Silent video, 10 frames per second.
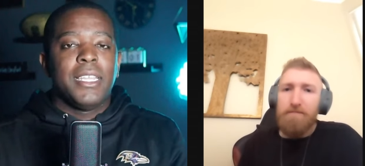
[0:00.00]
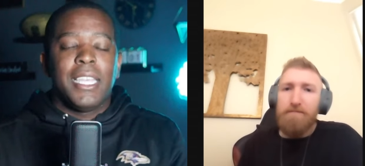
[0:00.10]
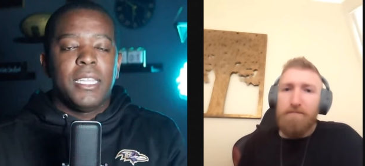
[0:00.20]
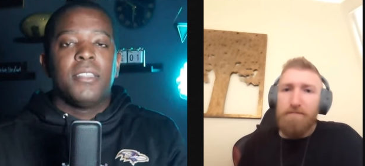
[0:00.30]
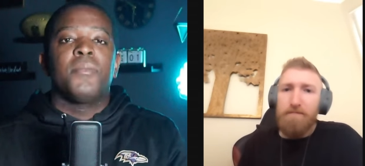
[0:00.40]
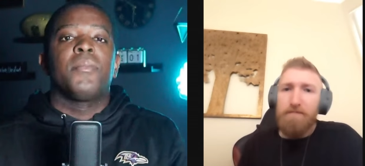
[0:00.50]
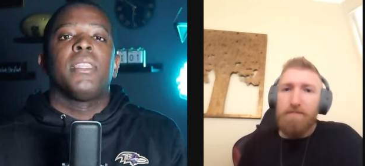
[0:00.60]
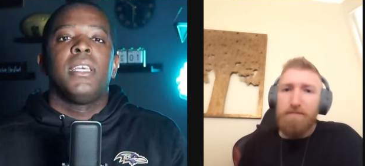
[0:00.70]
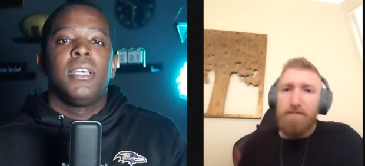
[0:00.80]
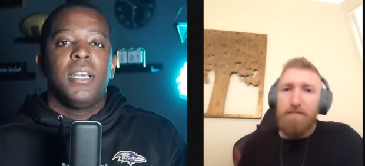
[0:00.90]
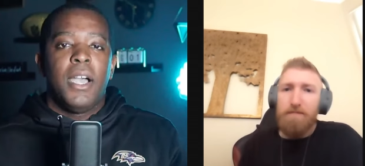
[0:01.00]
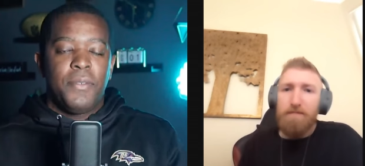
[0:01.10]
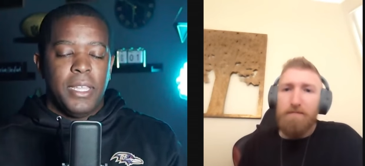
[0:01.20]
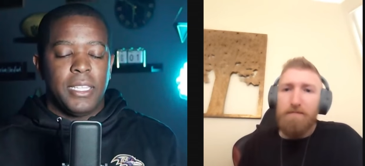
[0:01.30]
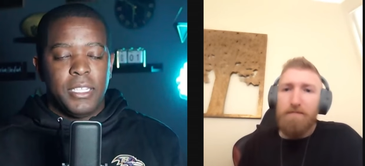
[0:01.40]
Speaker 1: get it, I
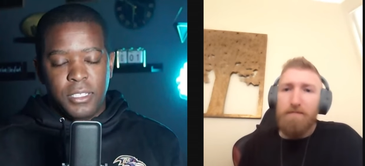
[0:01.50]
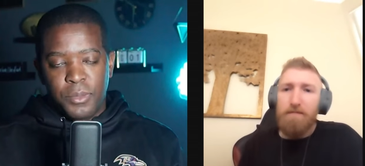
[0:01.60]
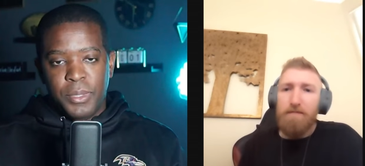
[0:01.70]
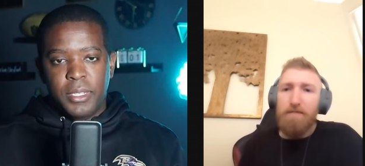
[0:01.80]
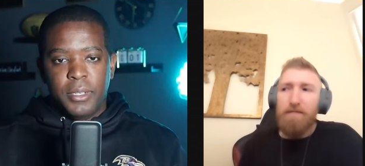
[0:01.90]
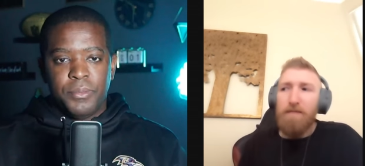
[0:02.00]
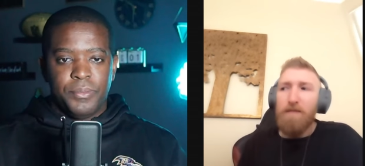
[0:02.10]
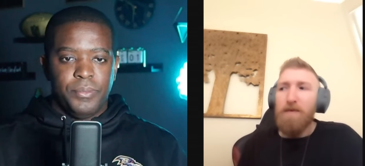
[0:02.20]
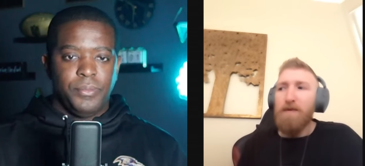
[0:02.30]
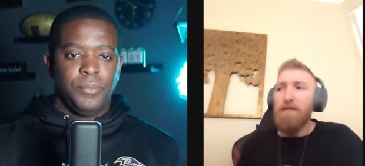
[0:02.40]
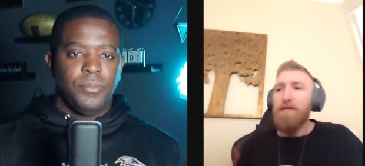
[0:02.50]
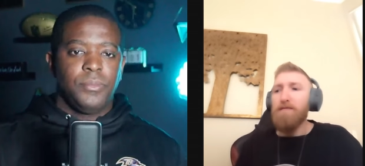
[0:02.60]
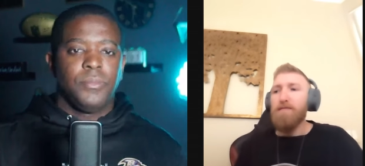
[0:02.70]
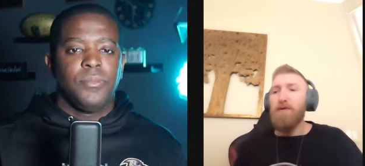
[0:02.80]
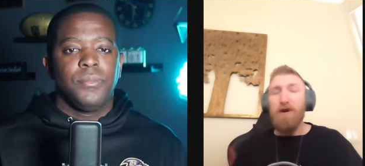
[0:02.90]
Speaker 2: feel like they shouldn't be done.
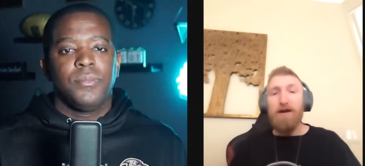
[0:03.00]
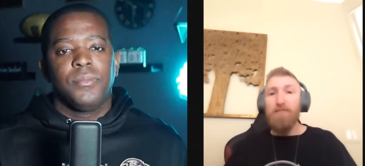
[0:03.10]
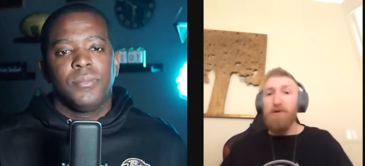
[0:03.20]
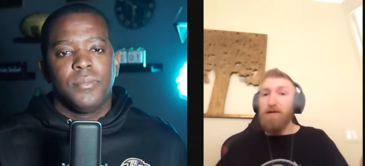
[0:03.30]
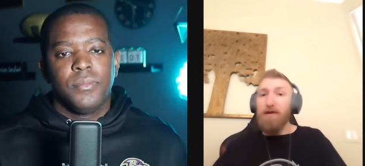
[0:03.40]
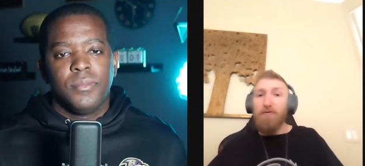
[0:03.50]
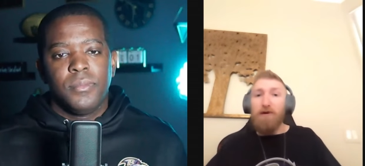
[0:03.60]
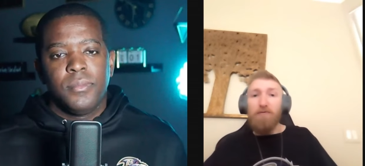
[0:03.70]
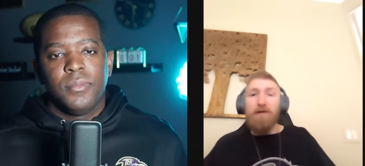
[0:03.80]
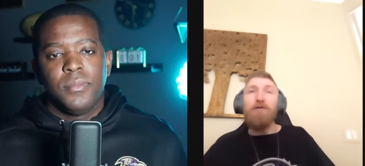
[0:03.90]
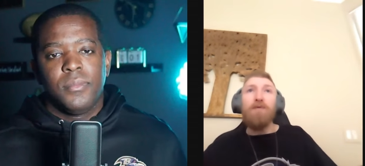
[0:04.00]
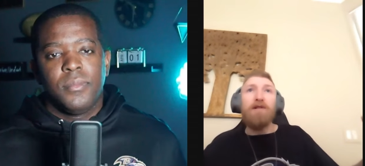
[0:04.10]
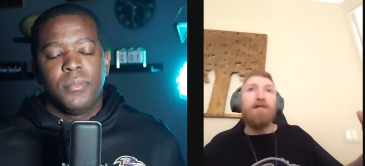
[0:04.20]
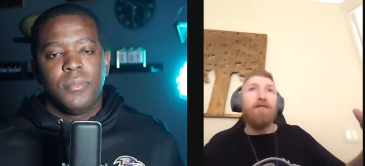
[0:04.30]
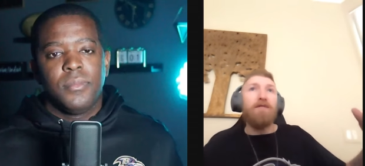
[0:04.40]
So I completely agree with you
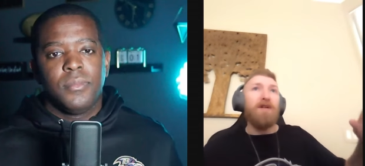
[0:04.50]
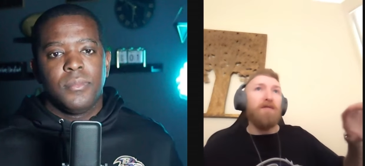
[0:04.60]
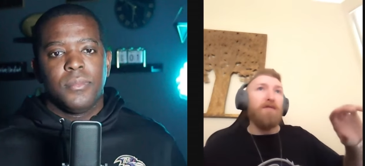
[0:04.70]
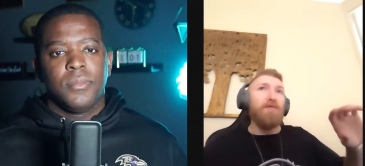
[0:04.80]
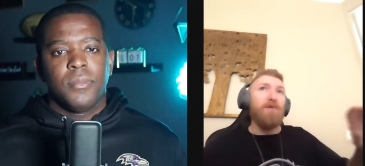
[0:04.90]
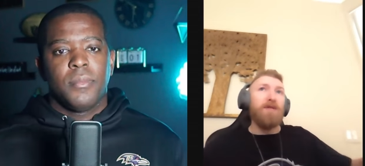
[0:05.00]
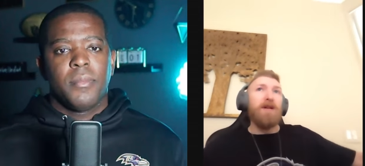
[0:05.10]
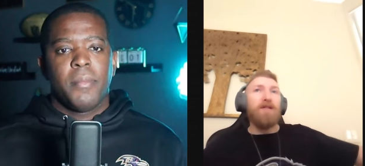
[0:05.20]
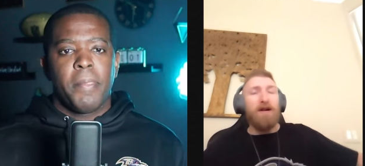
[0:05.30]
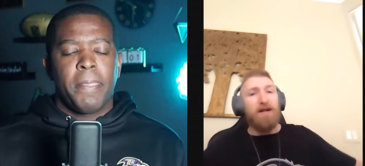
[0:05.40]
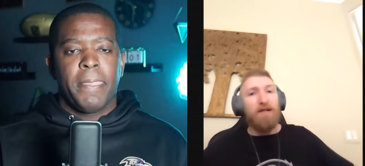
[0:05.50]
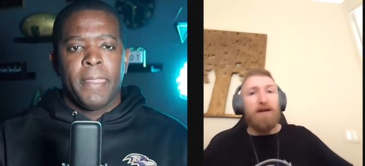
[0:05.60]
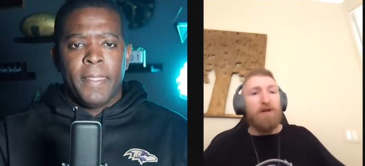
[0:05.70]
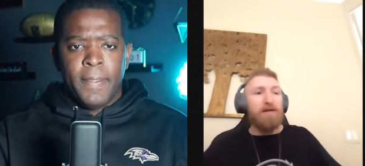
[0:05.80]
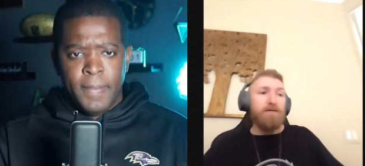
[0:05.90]
because as soon as they signed
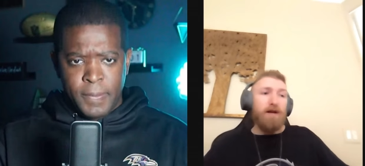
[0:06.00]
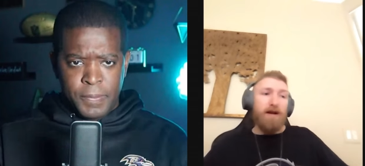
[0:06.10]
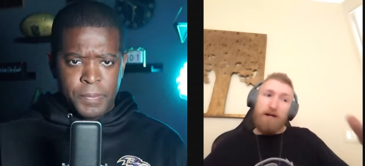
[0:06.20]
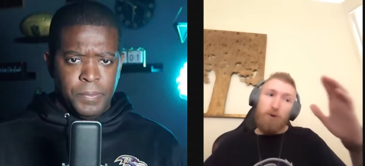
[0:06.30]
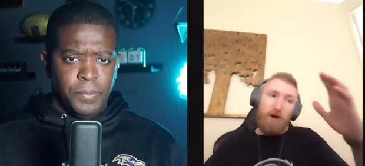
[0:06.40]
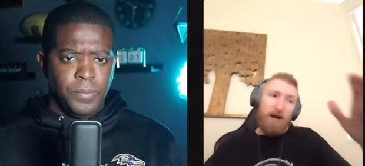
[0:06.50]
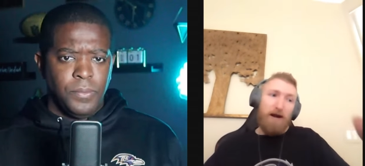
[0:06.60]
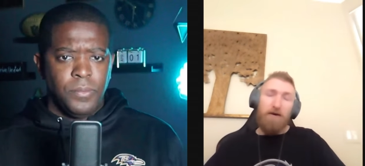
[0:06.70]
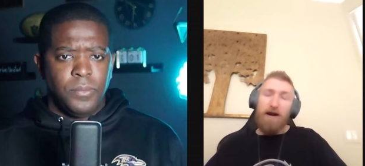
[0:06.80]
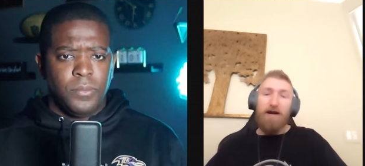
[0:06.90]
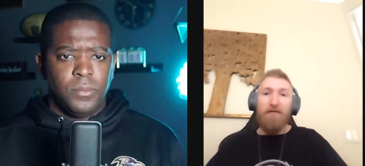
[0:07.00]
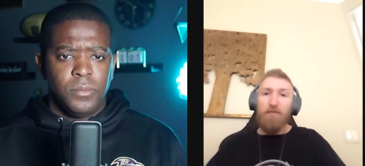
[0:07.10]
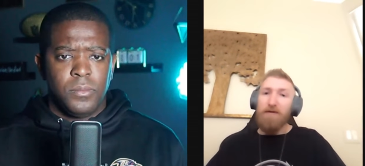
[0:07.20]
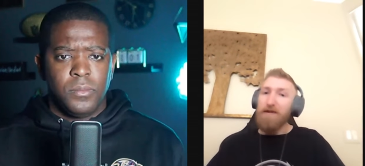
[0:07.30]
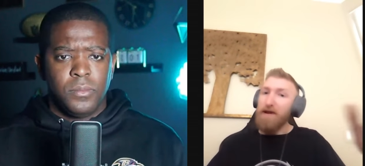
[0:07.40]
Sammy, like I tweeted out right
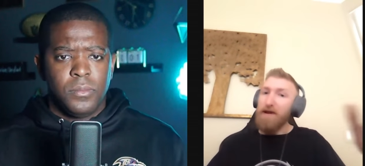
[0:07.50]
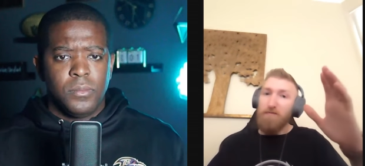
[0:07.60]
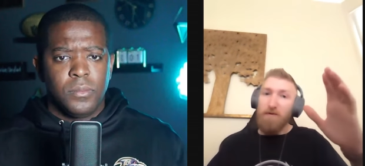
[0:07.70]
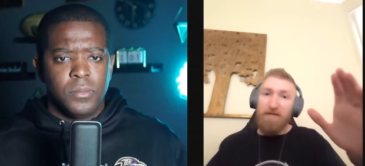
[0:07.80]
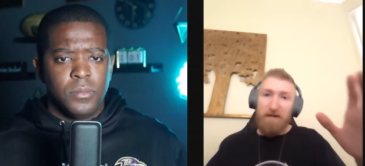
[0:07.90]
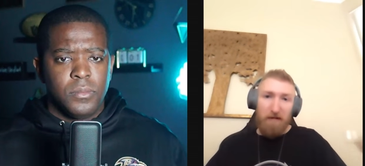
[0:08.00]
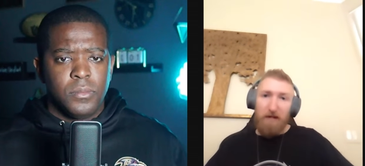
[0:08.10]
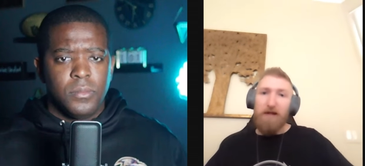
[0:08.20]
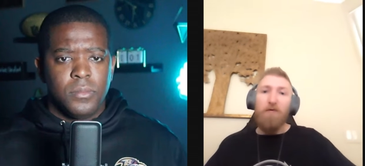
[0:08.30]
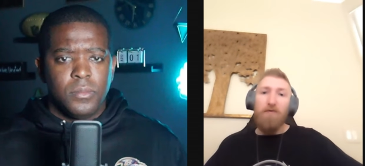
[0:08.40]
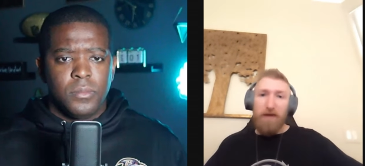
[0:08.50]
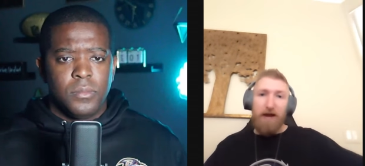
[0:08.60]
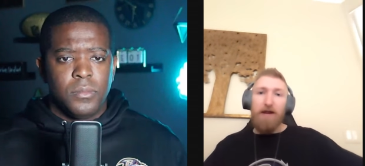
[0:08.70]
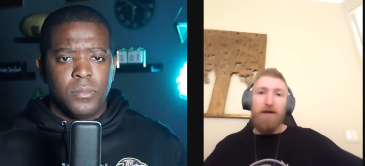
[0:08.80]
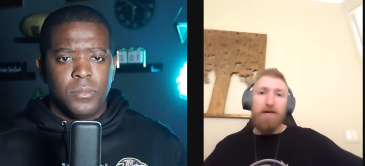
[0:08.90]
afterwards, like the Ravens still
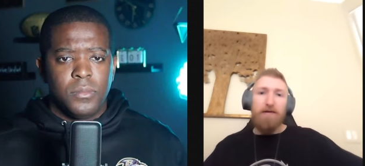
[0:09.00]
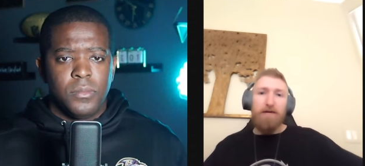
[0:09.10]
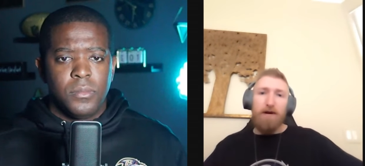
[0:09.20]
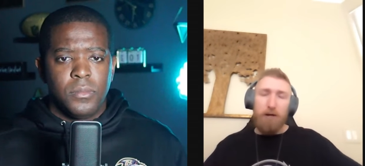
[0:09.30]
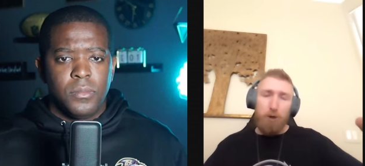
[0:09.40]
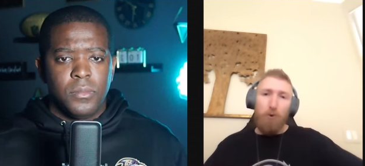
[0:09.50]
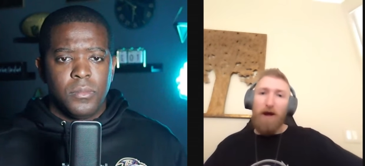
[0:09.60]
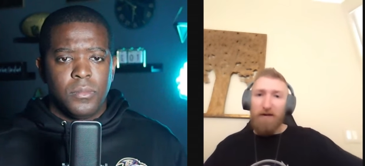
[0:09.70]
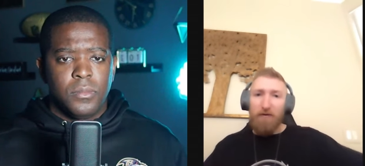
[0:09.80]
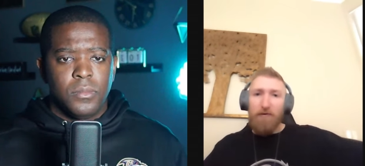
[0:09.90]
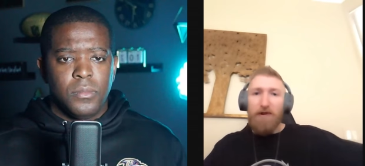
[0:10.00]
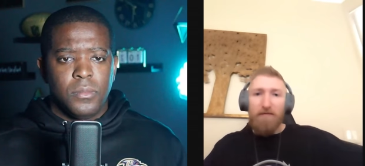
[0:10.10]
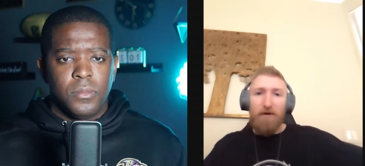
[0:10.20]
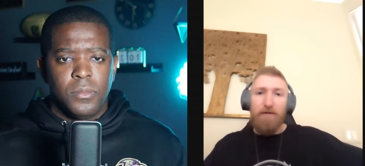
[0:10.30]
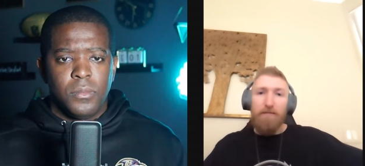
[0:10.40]
need a true X
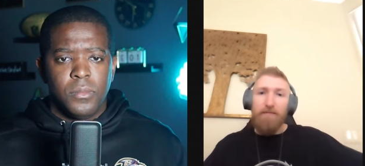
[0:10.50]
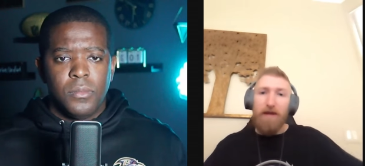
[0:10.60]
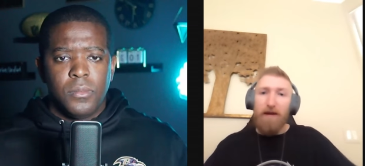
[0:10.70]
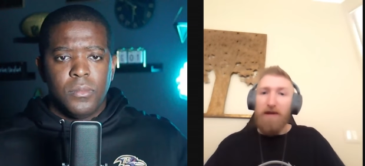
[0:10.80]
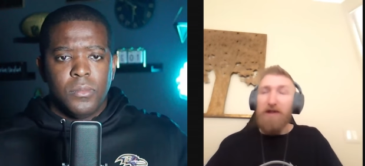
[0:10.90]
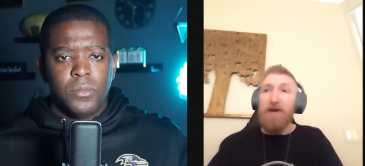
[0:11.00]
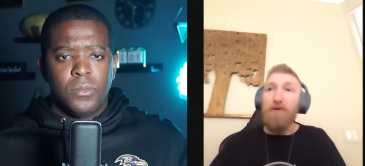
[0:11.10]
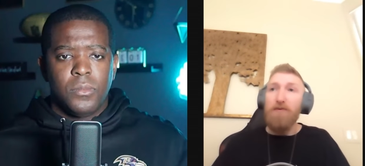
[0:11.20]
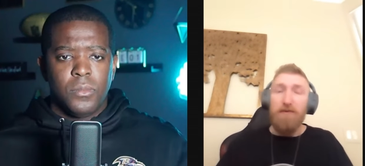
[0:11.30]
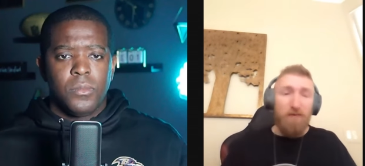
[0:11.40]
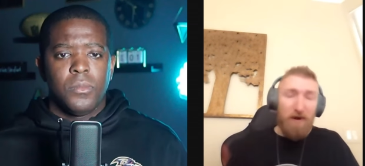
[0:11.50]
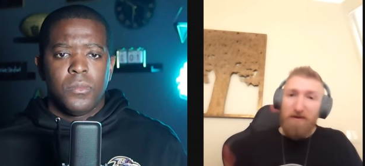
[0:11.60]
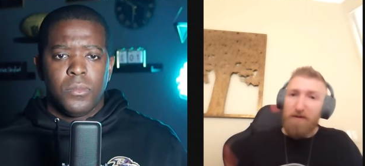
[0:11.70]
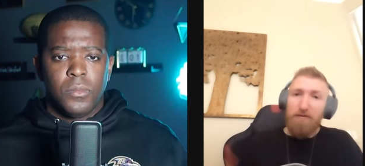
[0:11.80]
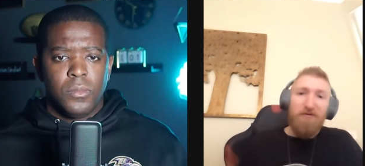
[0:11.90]
receiver. And they do,
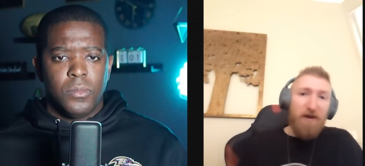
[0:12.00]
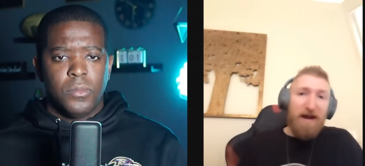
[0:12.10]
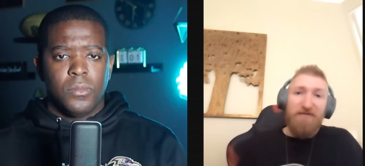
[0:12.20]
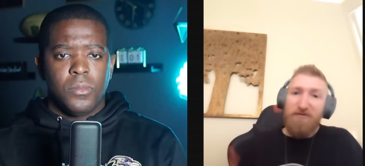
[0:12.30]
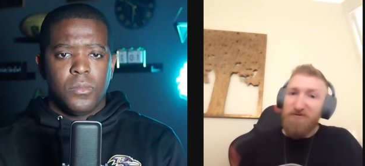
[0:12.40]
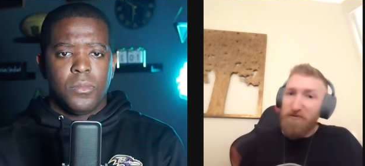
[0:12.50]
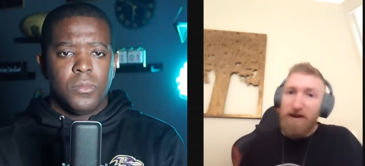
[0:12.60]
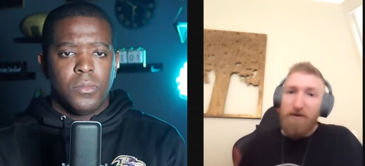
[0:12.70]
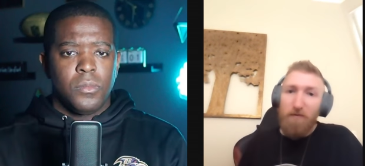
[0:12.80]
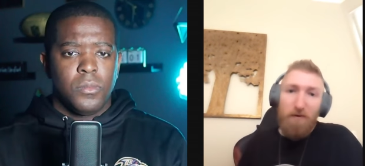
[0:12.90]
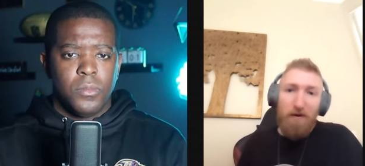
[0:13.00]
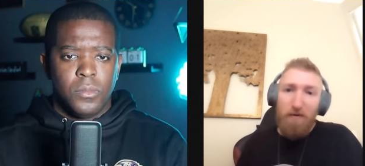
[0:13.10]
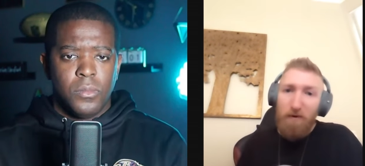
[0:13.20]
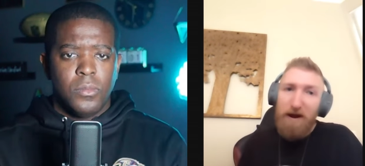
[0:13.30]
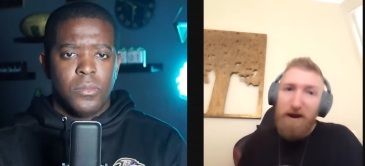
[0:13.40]
whether it's through the draft or a trade or
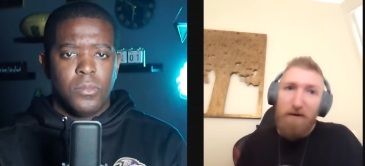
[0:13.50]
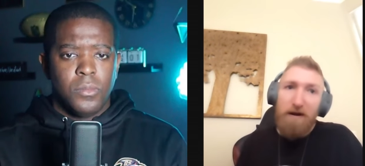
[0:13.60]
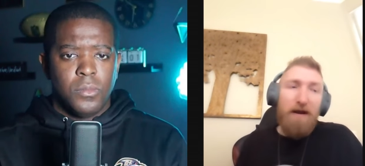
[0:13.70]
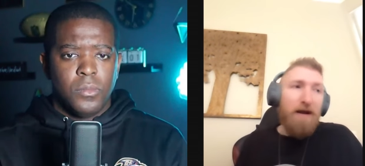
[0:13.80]
whatever.